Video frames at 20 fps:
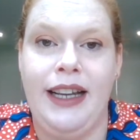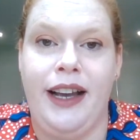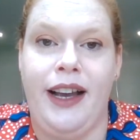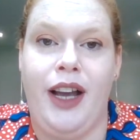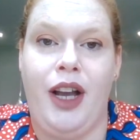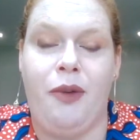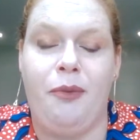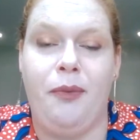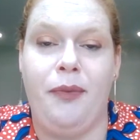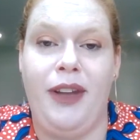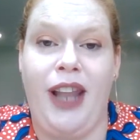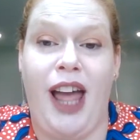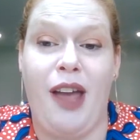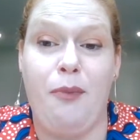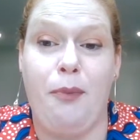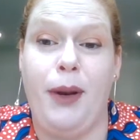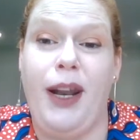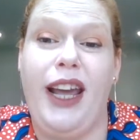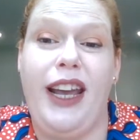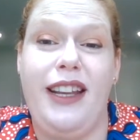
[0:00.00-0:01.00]
Um,
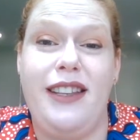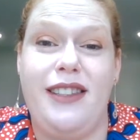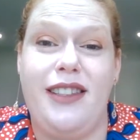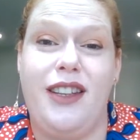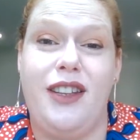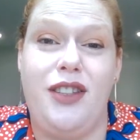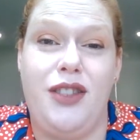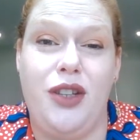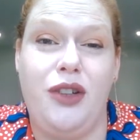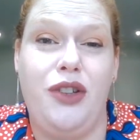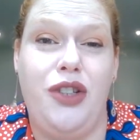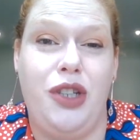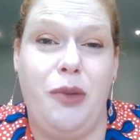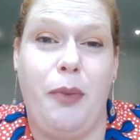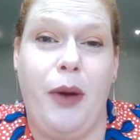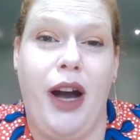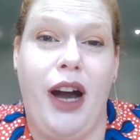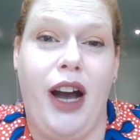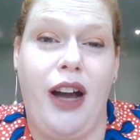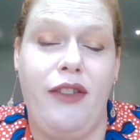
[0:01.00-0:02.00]
like plates in a sushi
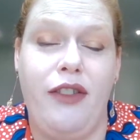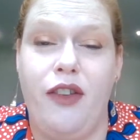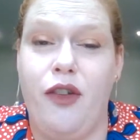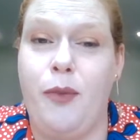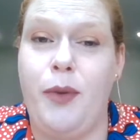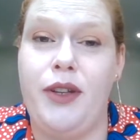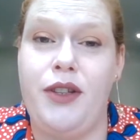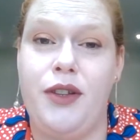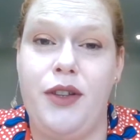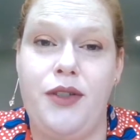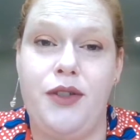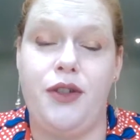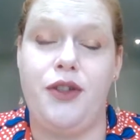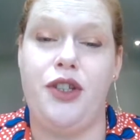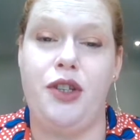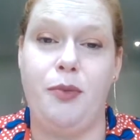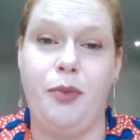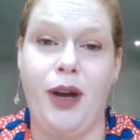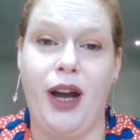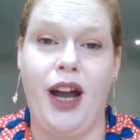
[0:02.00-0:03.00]
bar. If you've ever been to a
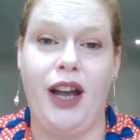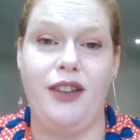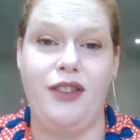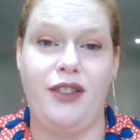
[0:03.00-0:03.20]
sushi bar,